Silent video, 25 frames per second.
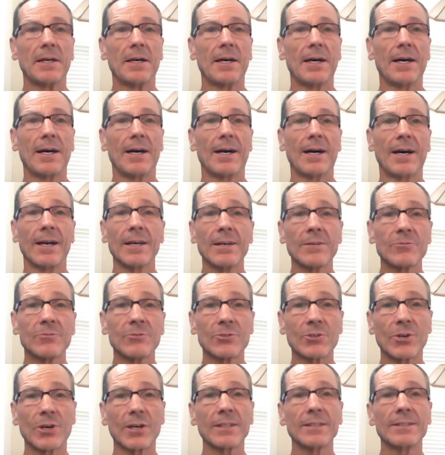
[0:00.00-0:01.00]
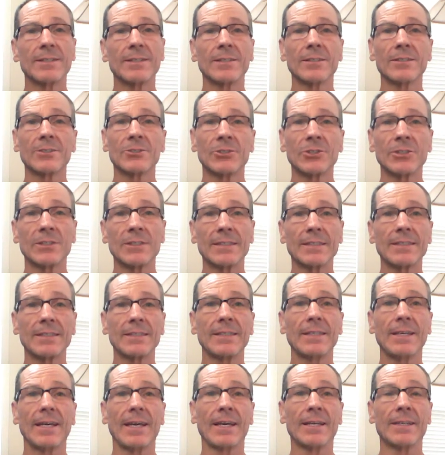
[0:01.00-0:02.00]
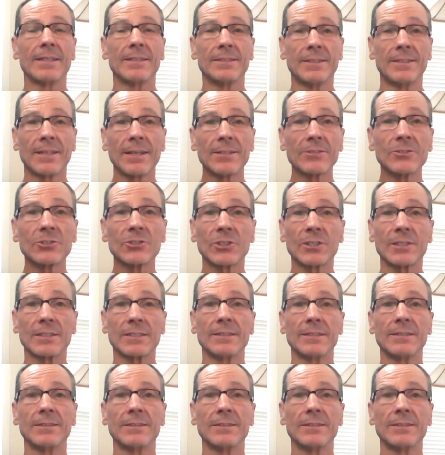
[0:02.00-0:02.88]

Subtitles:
I have tried diligently and intentionally